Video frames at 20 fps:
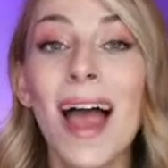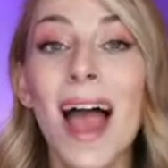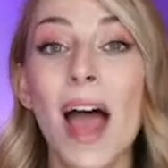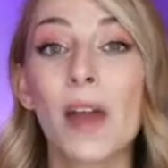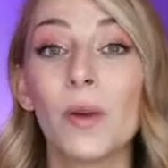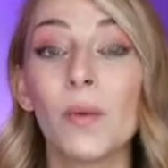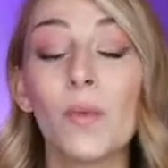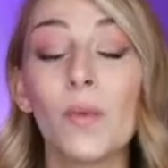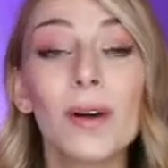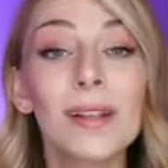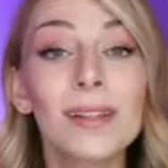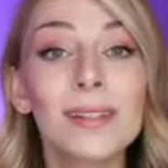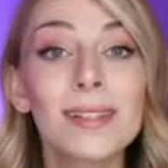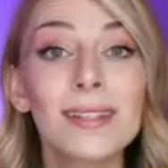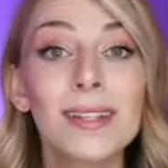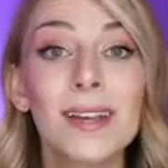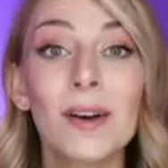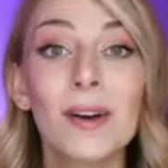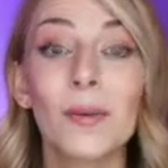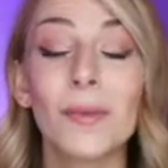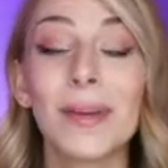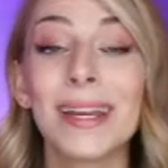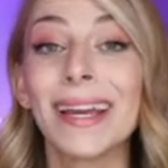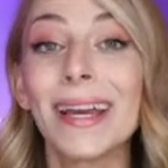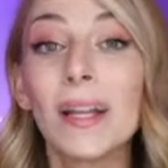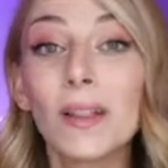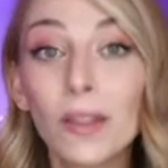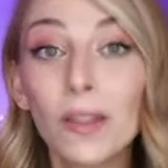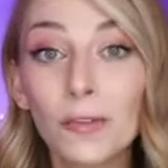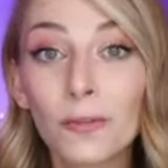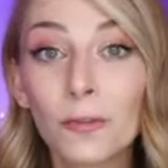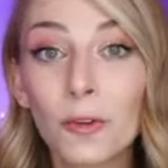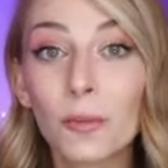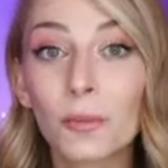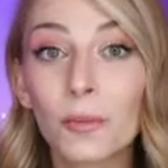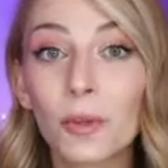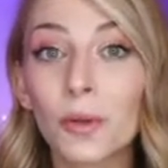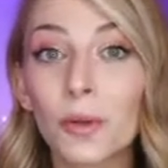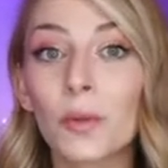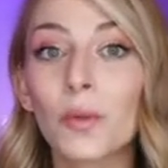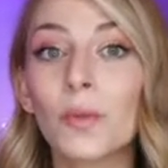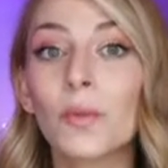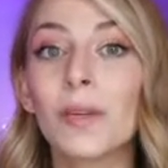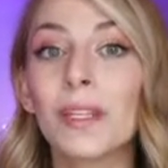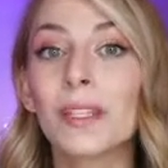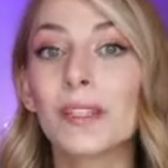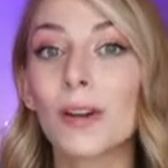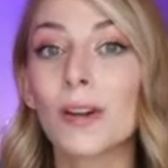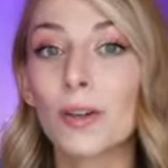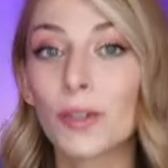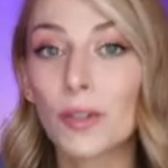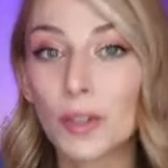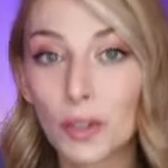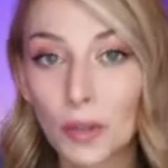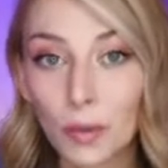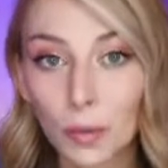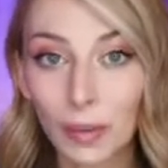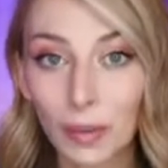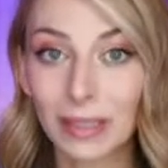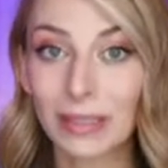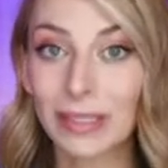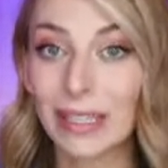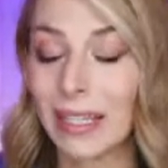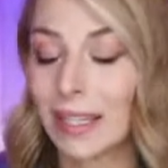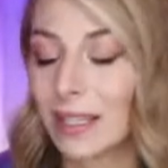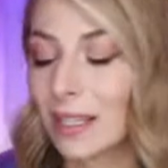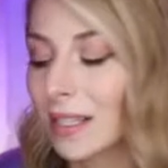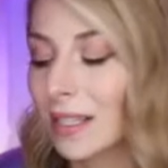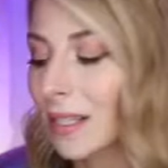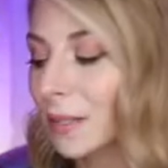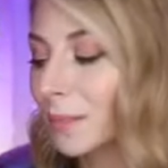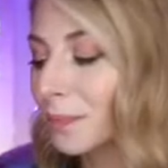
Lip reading: And once we hit the full moon, we start to release.